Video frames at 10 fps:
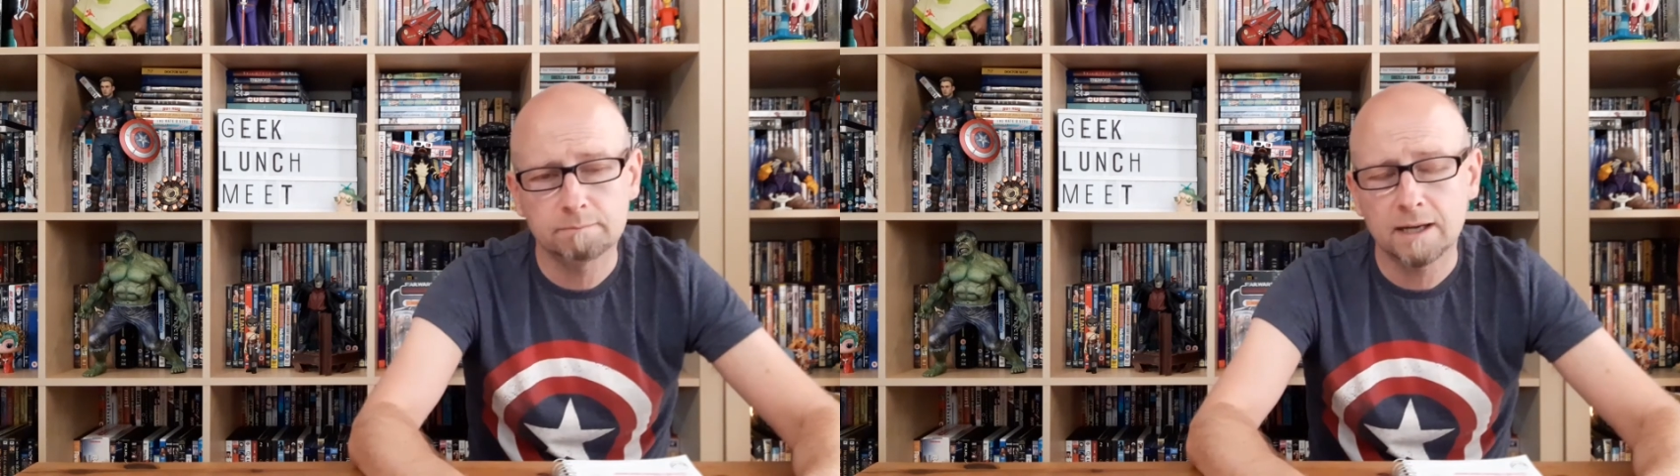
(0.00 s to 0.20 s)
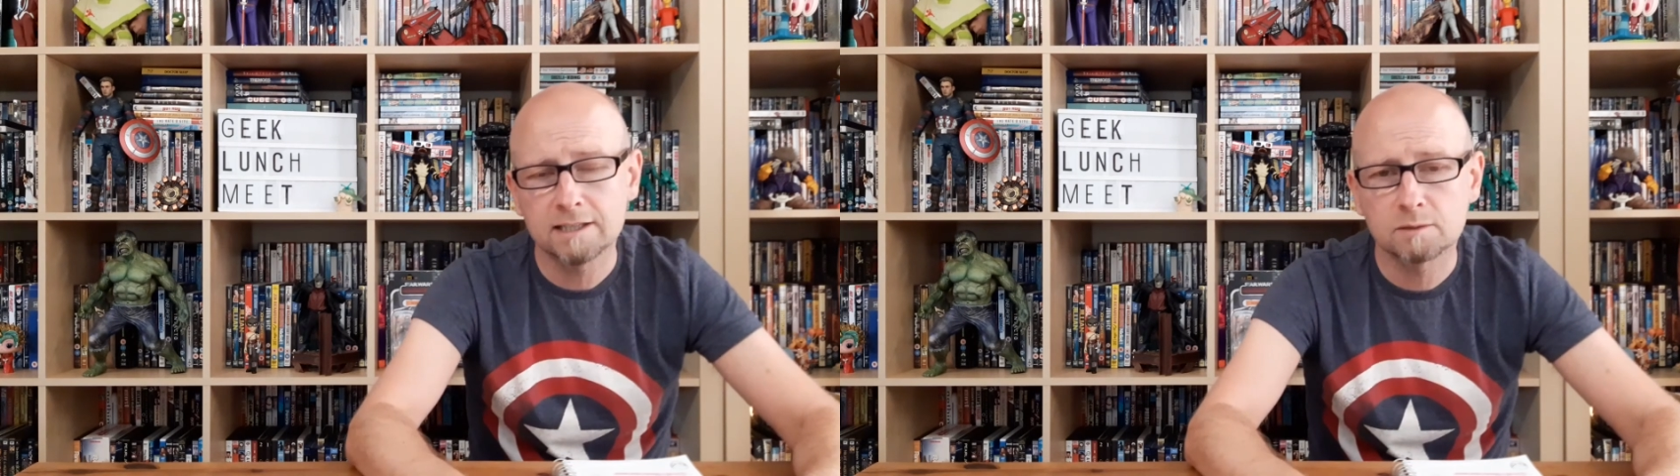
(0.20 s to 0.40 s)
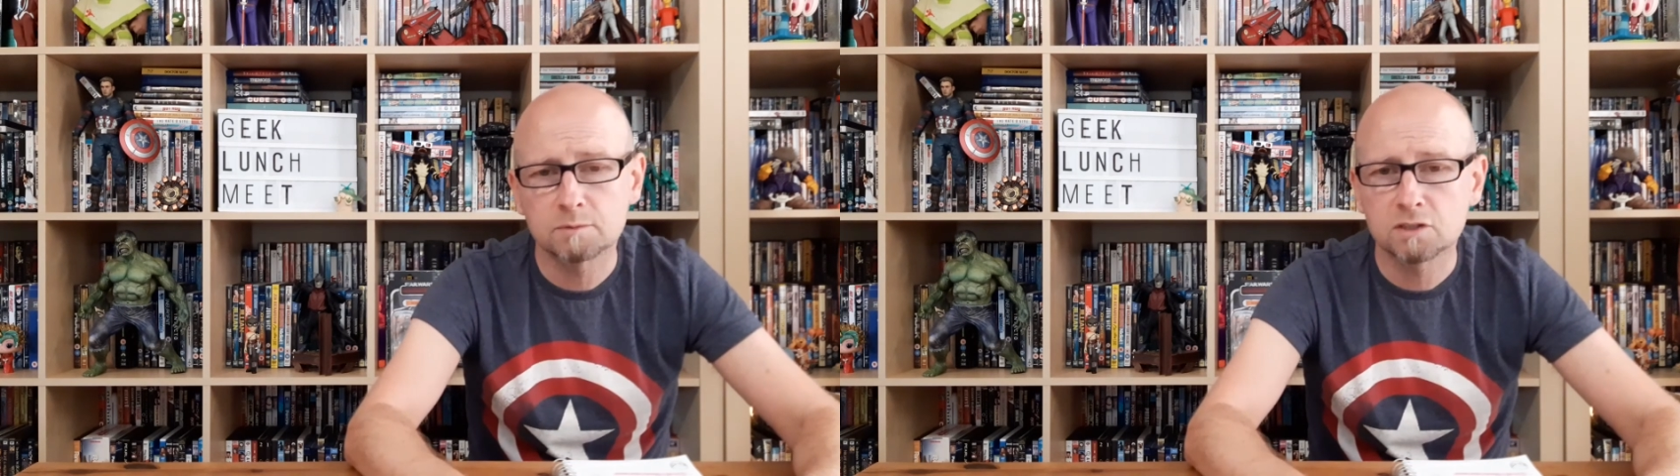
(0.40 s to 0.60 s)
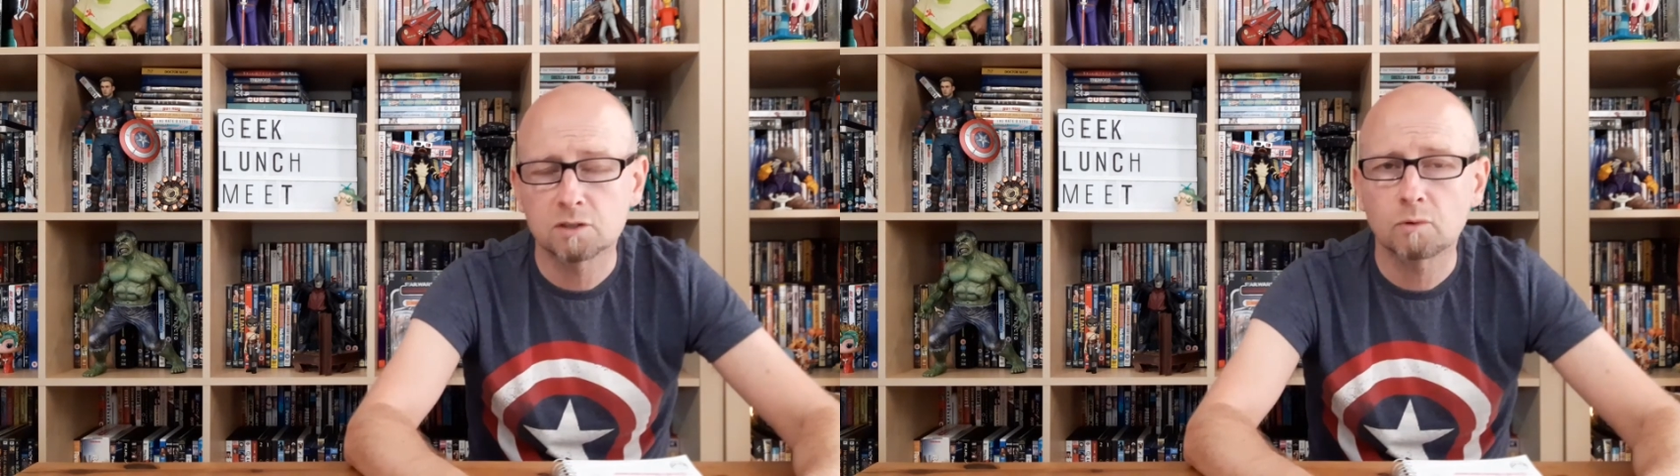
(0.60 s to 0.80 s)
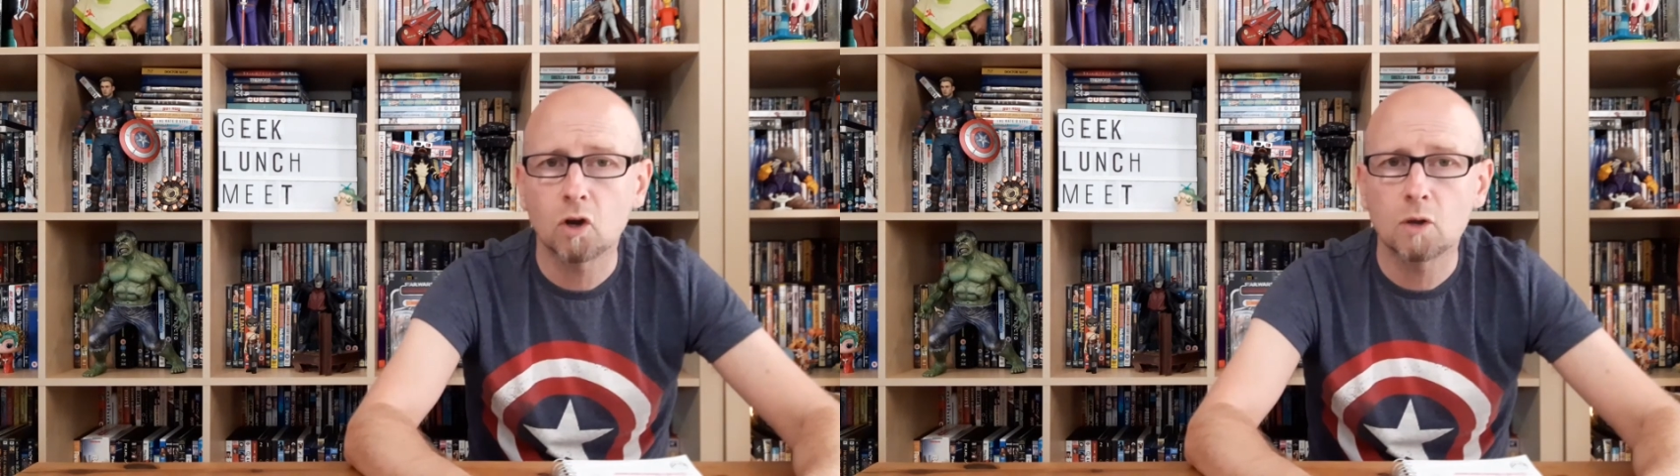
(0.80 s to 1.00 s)
please
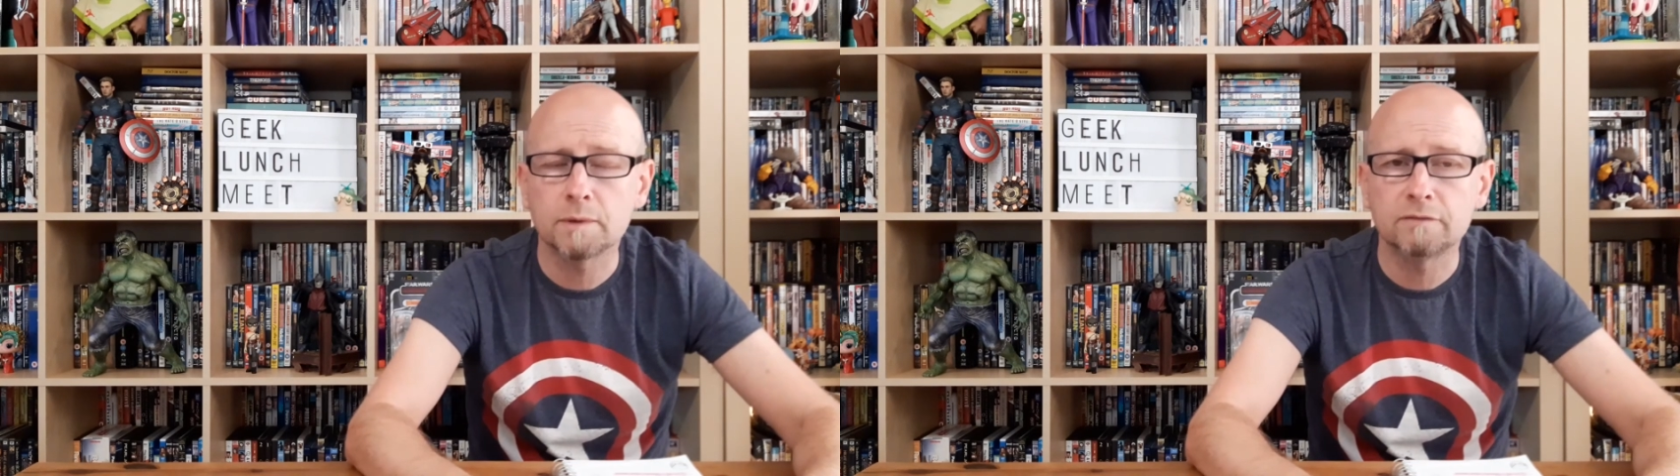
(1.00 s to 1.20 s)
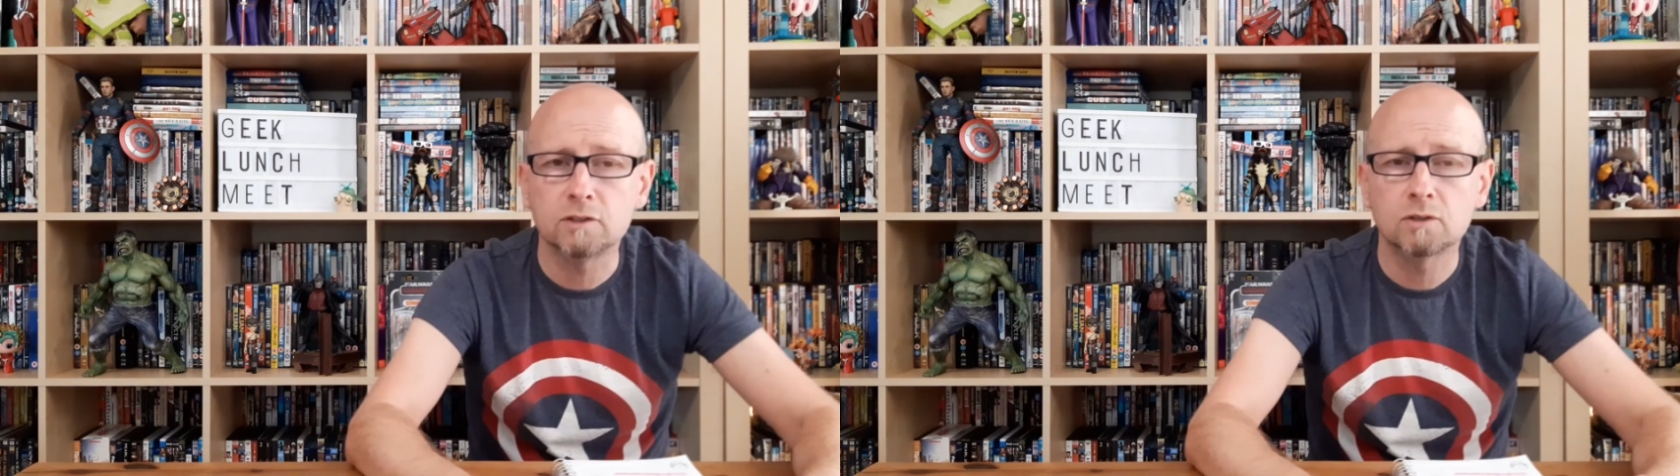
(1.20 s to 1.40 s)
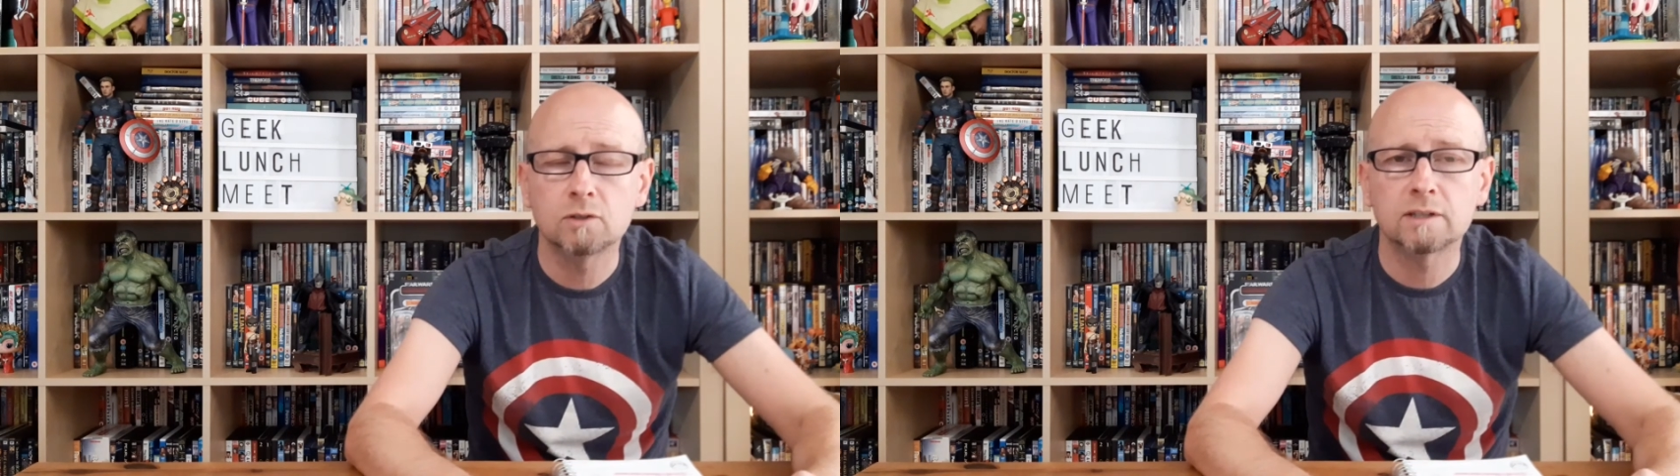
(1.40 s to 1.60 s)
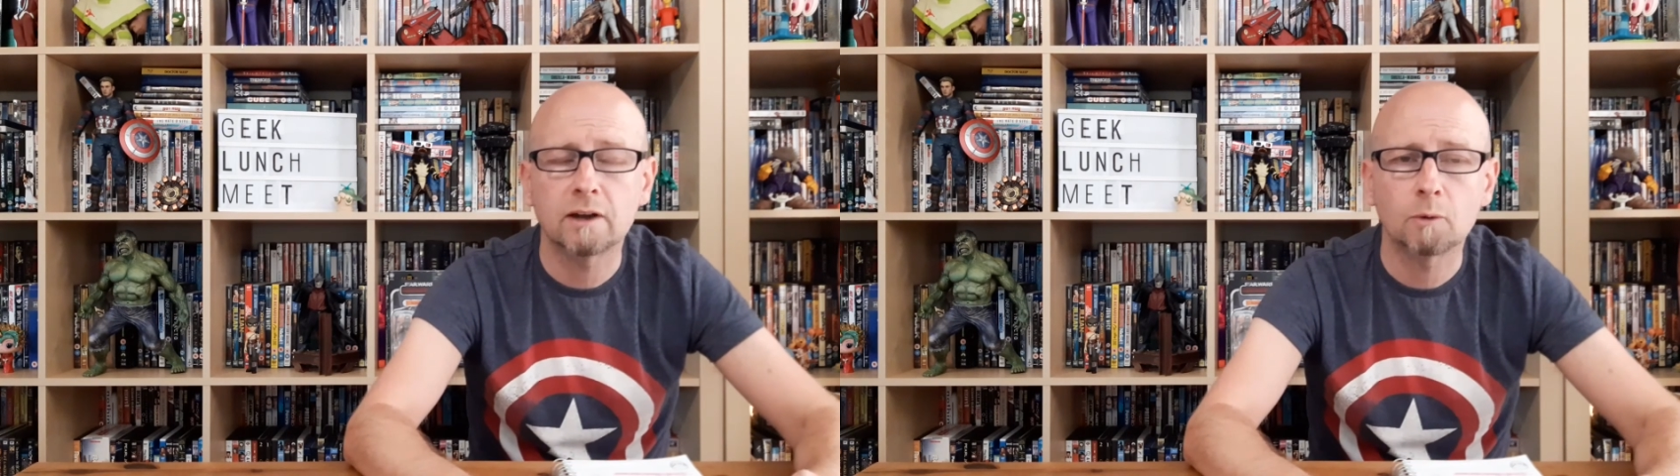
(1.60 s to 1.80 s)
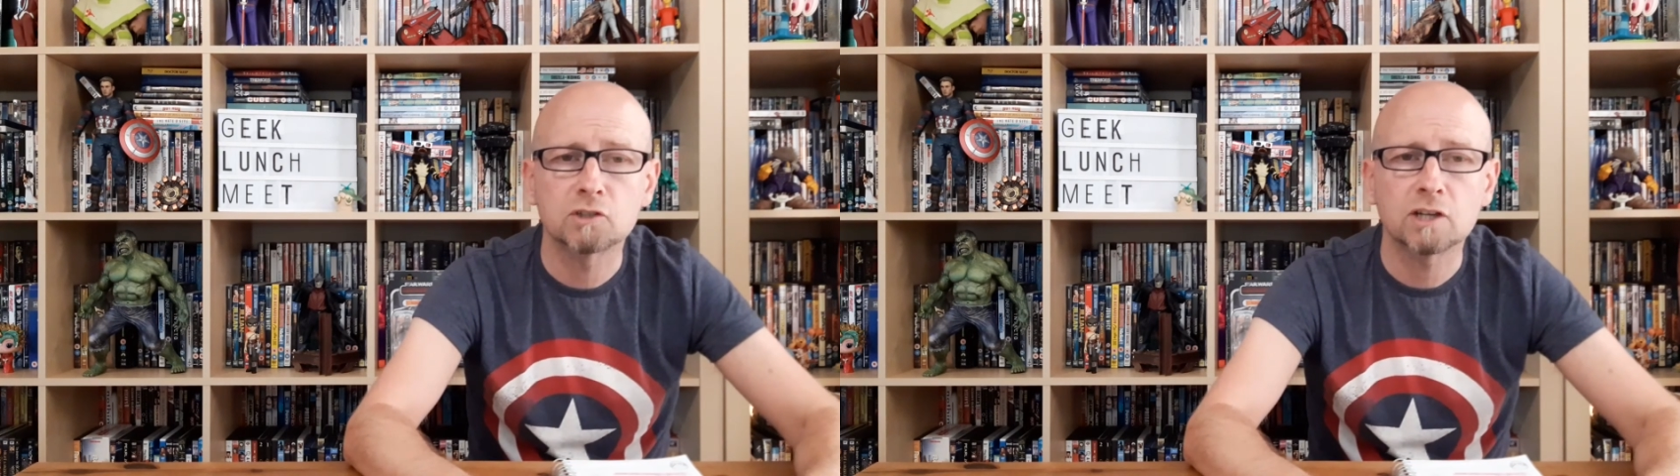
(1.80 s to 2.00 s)
subscribe if you could. That
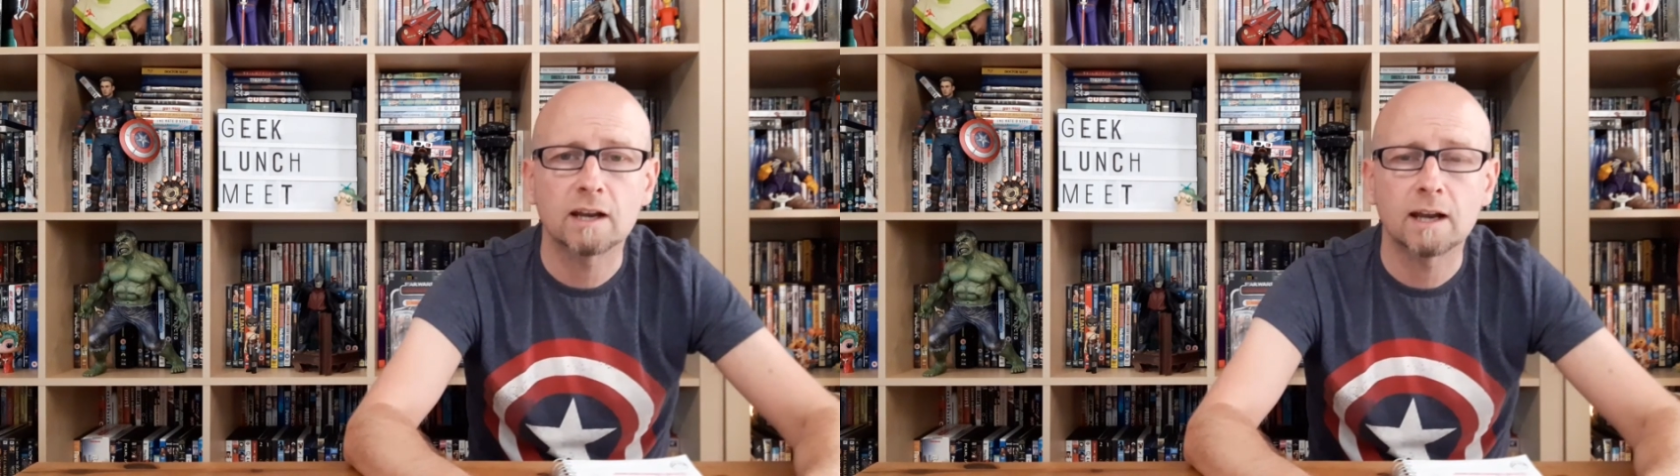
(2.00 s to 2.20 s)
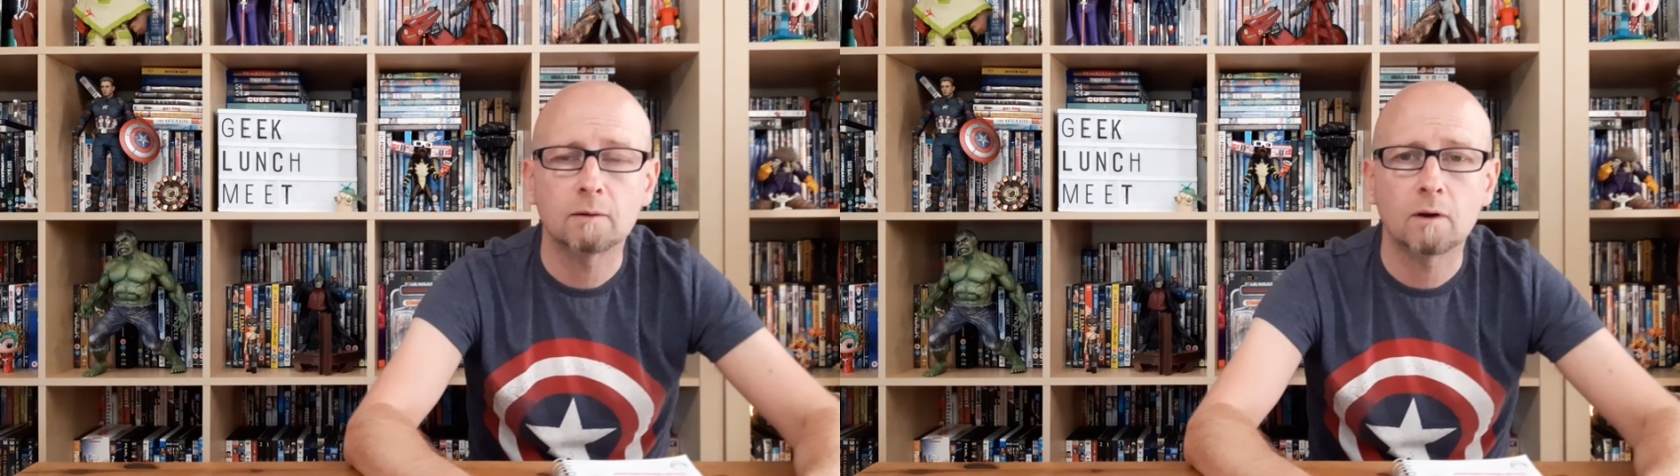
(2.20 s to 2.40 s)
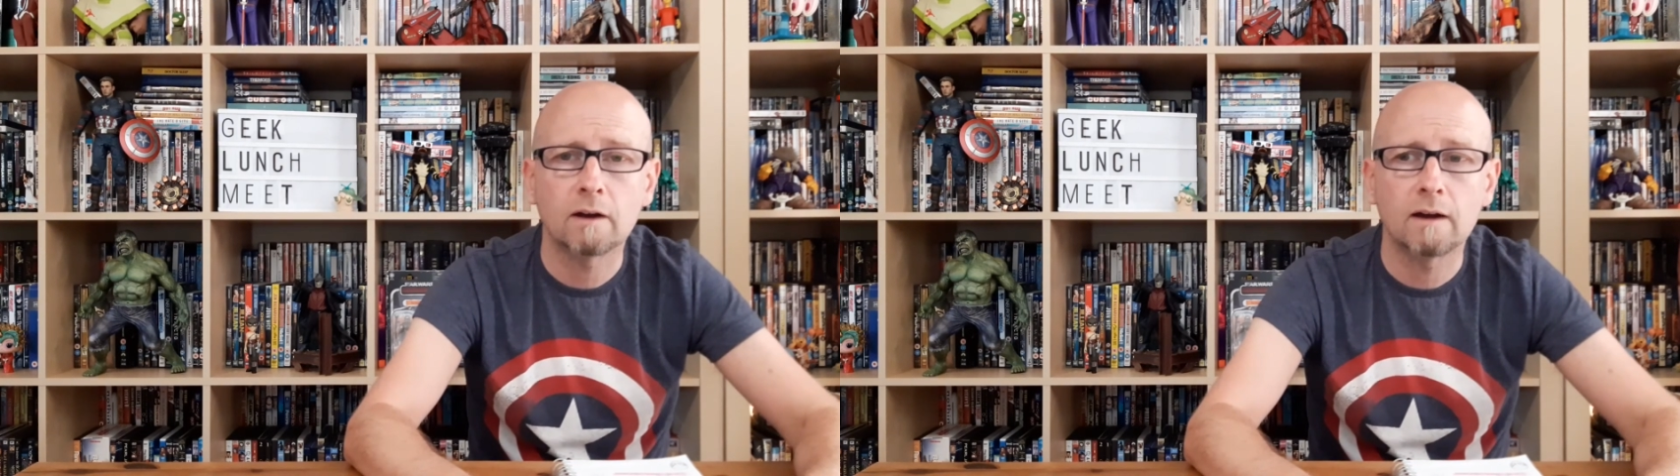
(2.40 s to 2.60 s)
help the channel out.